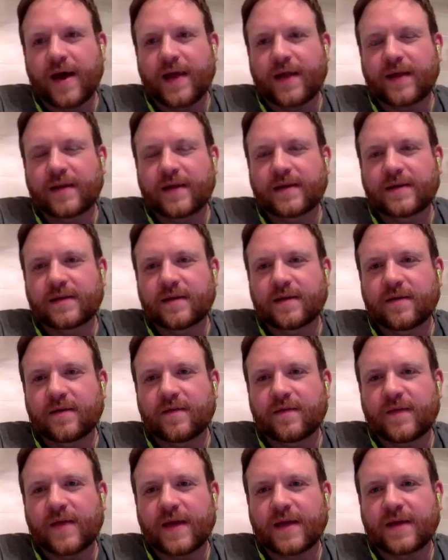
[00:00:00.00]
and
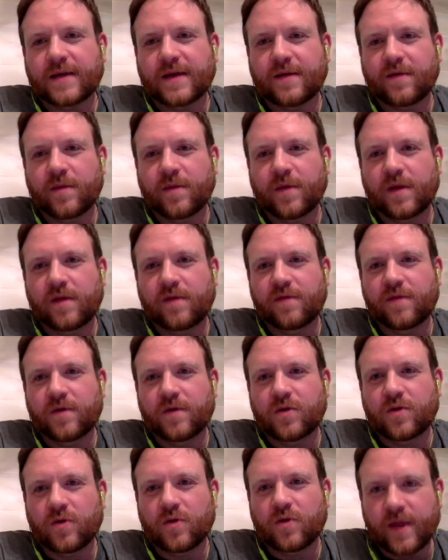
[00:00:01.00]
thanks everybody for
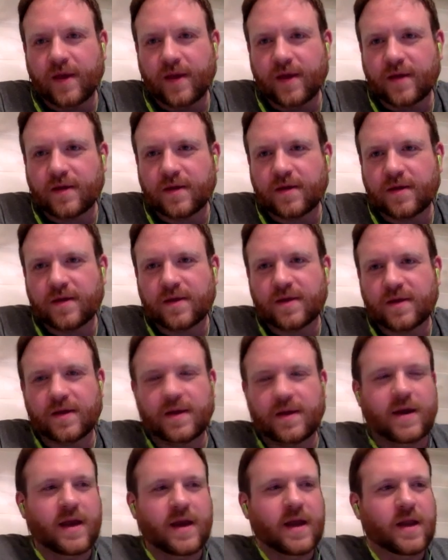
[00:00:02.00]
joining us
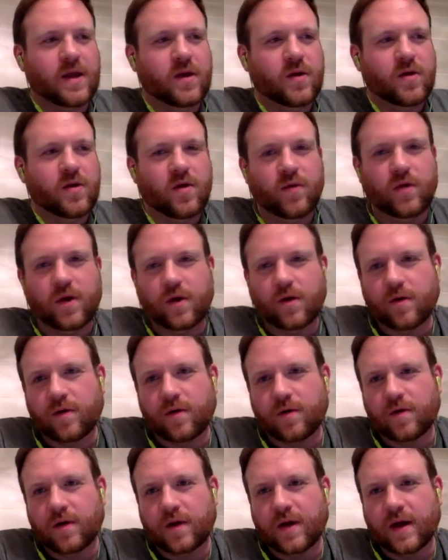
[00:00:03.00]
tonight. You know that
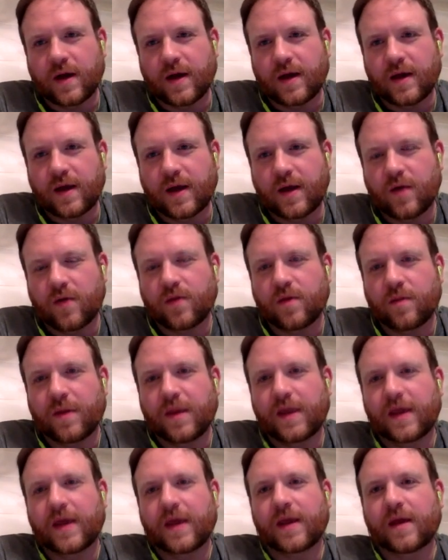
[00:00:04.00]
you're here at the
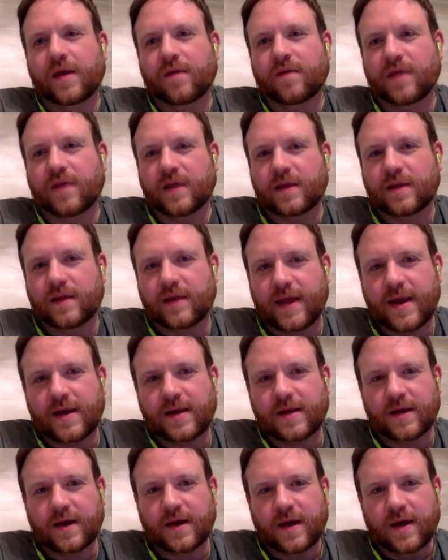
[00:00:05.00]
beginning of this
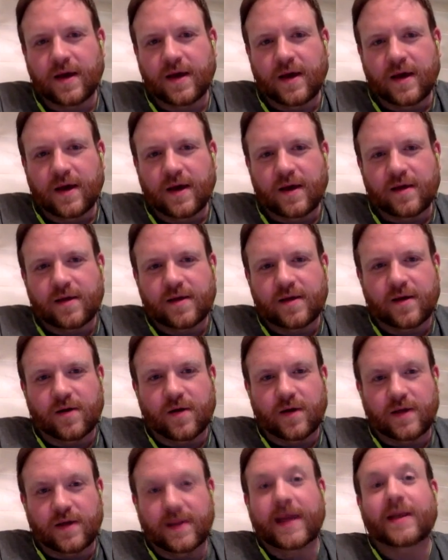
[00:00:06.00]
Lent
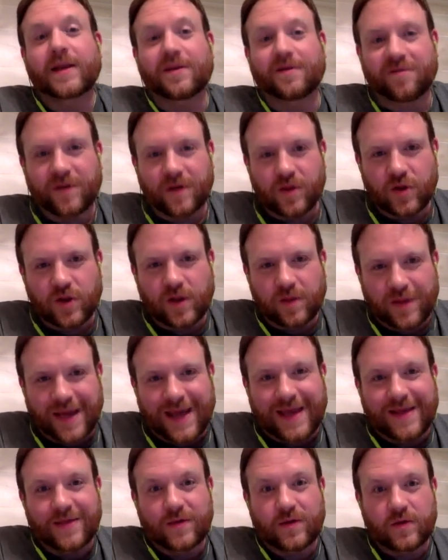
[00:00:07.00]
series. Lent officially
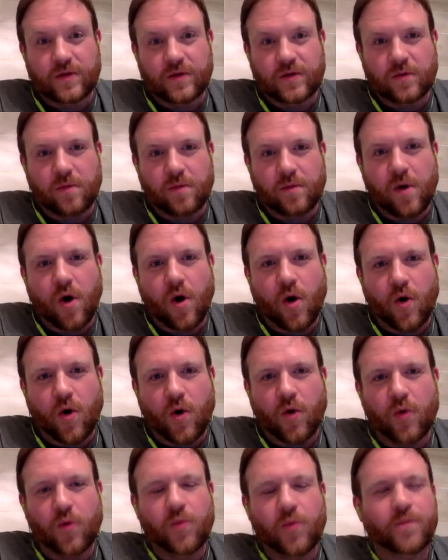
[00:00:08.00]
begins
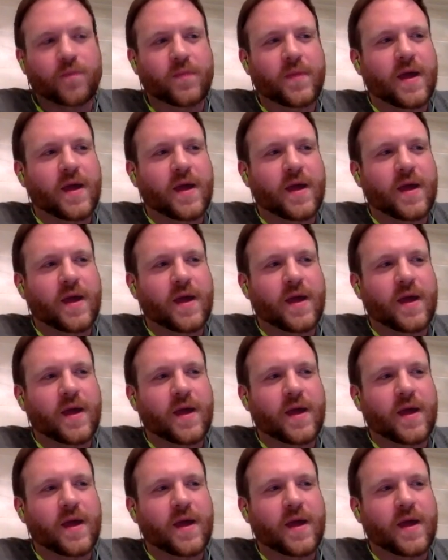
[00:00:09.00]
tomorrow,